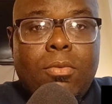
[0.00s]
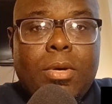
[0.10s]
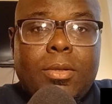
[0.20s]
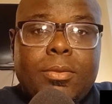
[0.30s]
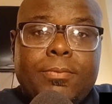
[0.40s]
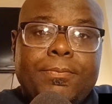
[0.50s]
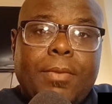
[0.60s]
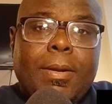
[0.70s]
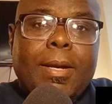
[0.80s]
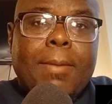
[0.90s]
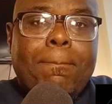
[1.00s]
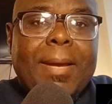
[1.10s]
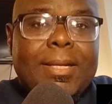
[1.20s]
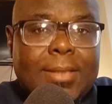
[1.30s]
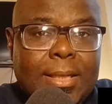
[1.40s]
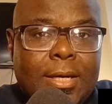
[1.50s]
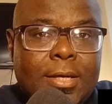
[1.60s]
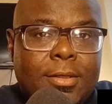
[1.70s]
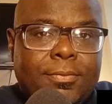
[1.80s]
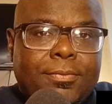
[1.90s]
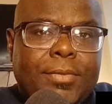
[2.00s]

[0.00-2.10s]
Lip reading: Well, the Pentagon